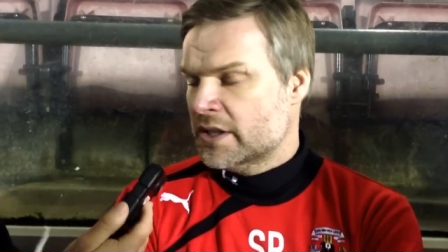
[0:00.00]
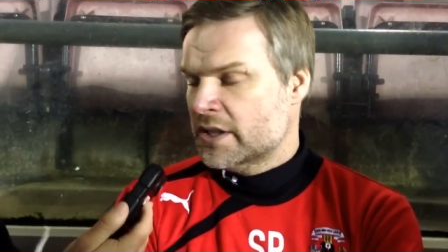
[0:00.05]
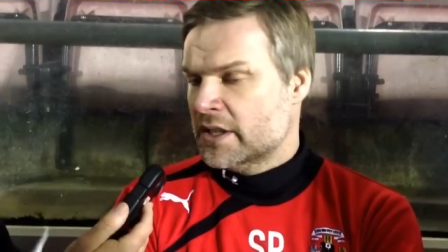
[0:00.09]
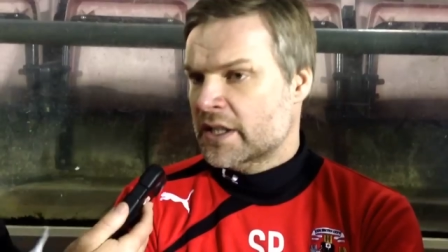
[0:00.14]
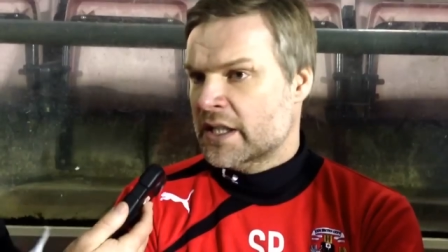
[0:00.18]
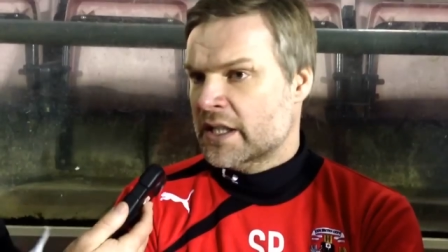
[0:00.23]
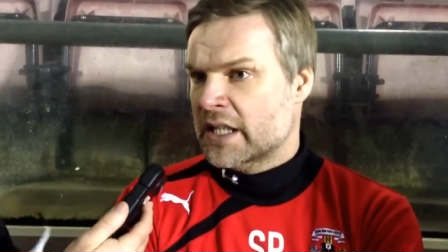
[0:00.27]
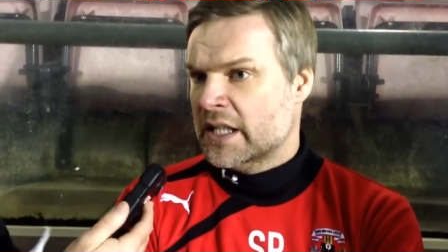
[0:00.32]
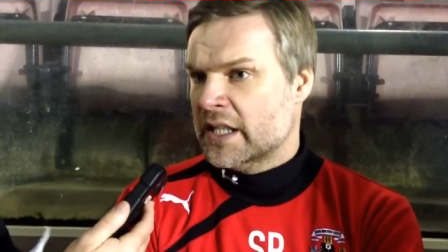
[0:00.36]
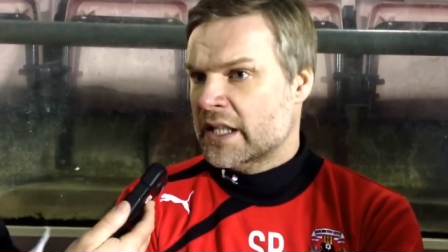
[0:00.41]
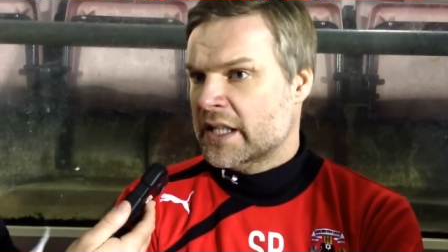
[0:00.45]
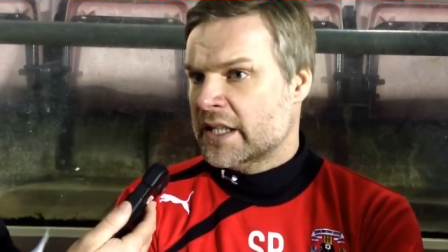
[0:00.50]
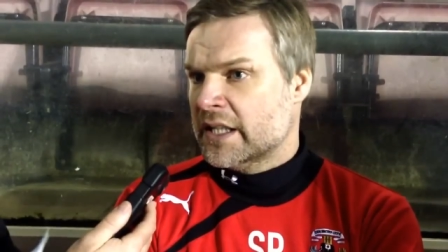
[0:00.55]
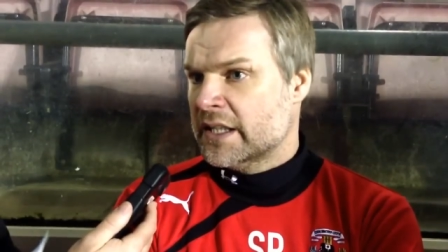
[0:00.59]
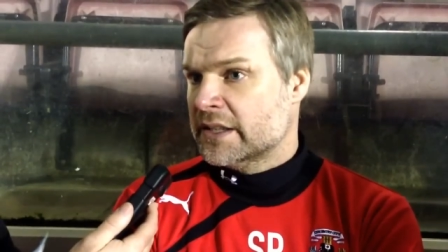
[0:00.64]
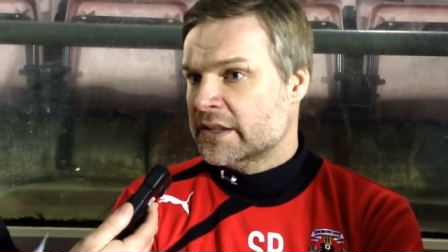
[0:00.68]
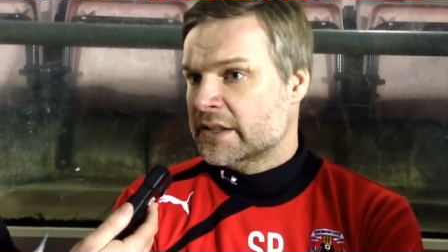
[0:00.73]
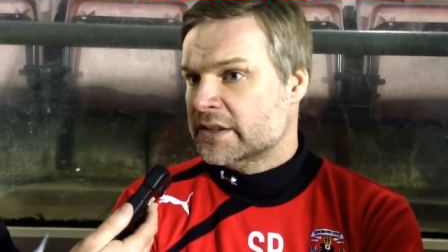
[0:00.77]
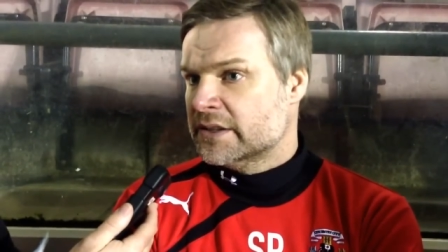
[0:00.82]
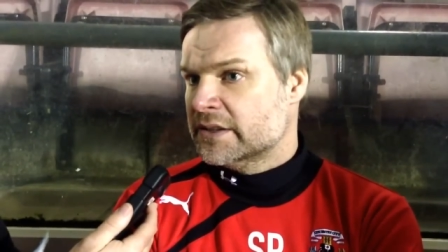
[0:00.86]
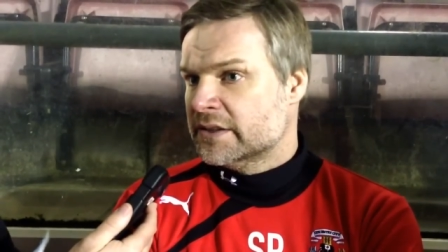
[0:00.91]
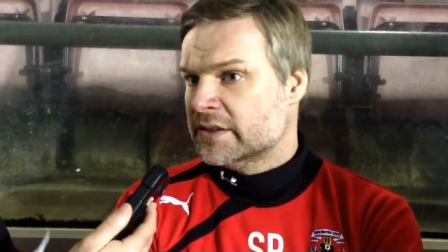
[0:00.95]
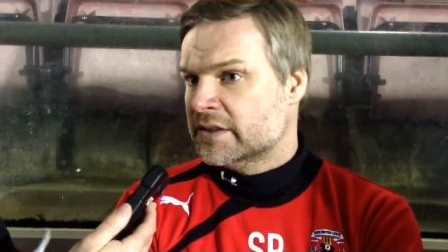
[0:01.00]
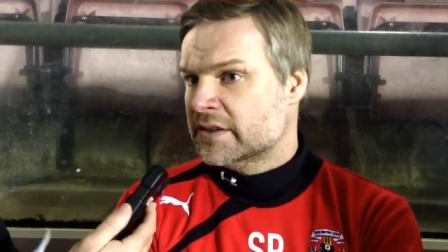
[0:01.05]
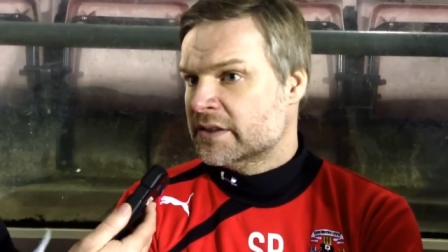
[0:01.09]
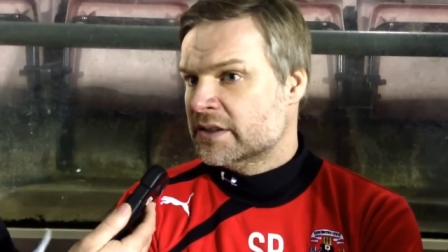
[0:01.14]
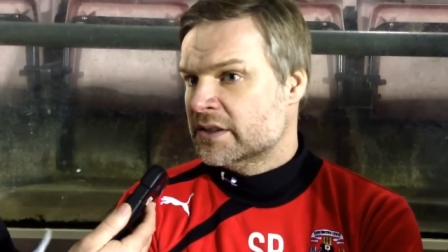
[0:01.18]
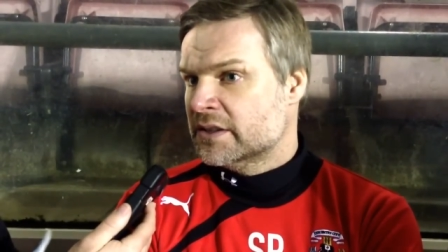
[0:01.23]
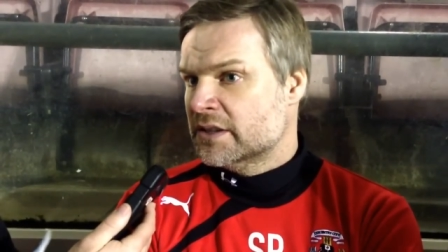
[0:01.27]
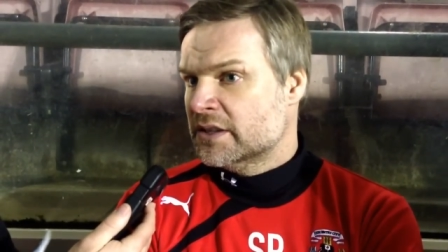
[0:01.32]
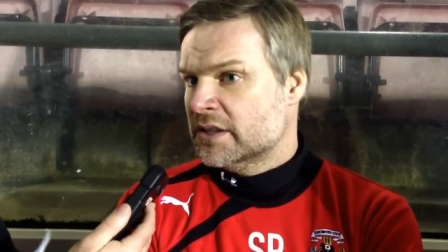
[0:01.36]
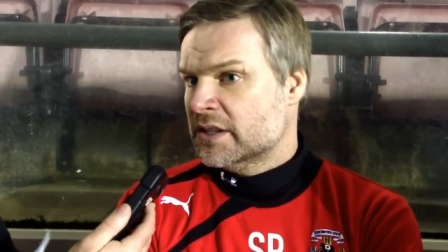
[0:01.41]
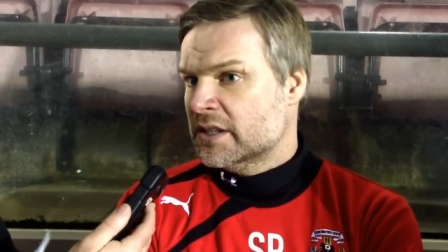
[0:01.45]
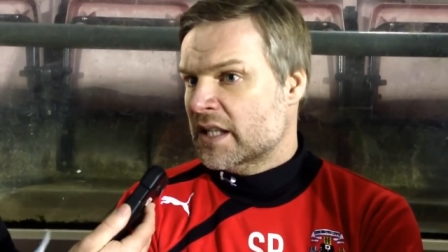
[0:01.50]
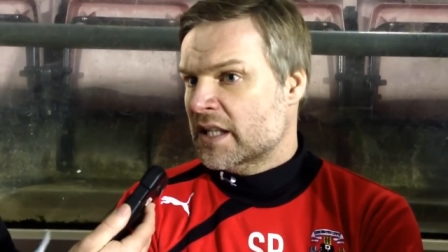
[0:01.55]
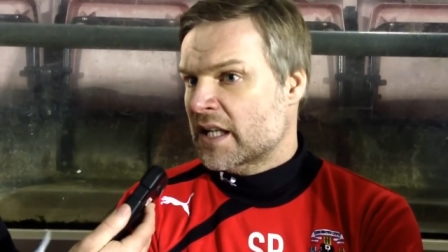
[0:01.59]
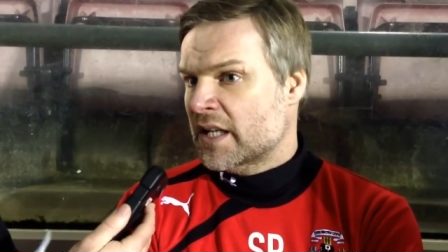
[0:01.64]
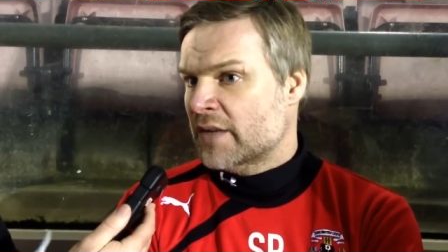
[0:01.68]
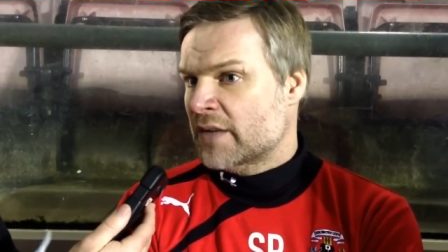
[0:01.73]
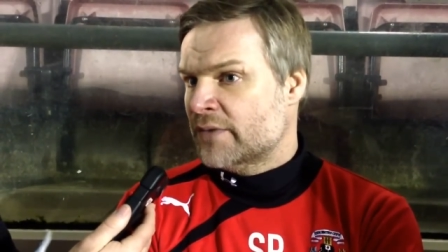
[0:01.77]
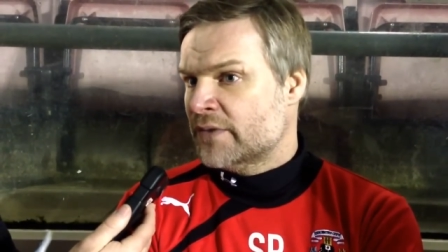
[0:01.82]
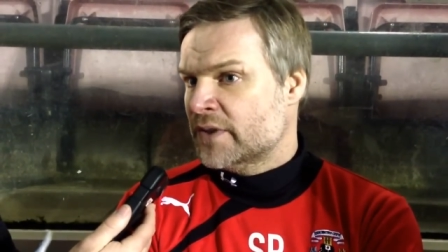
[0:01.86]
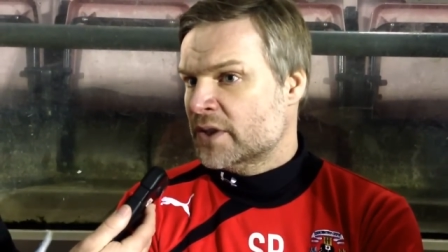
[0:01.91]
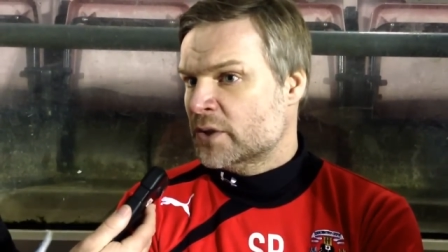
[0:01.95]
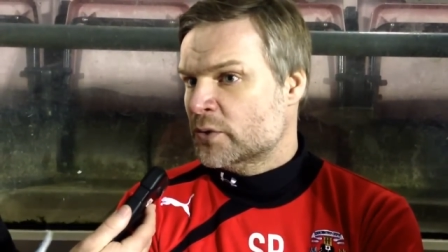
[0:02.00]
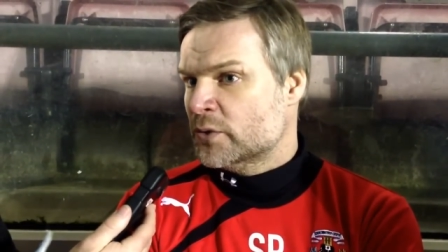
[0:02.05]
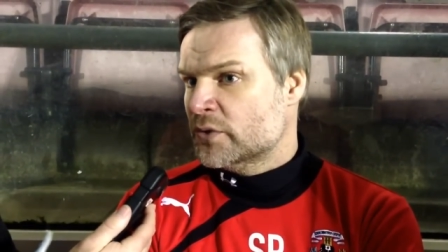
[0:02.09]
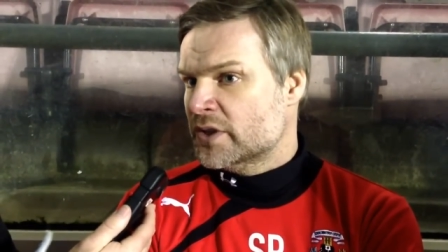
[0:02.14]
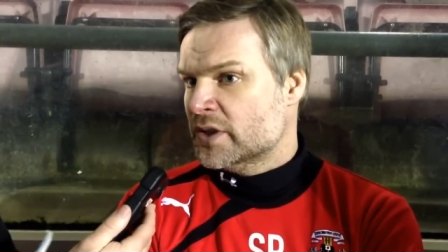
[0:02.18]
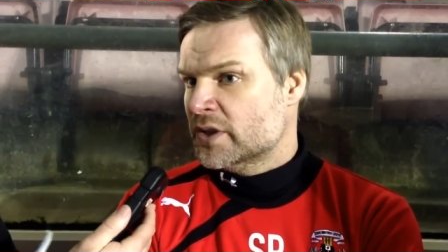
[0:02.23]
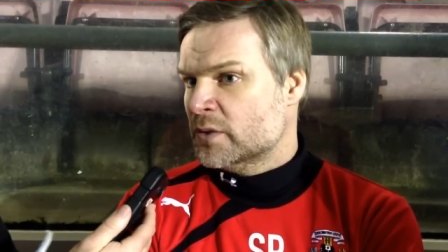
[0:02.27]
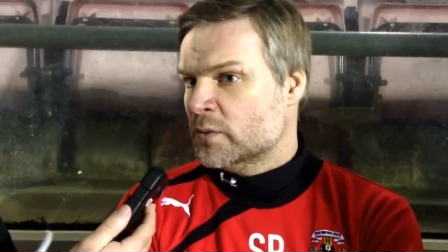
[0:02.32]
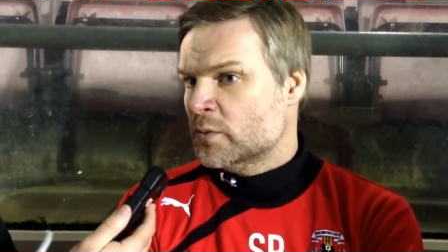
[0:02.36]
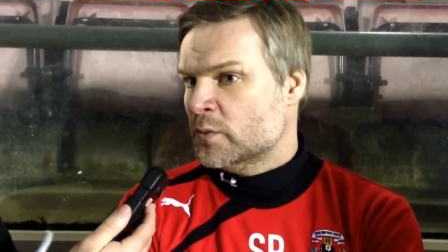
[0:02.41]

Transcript: and I felt that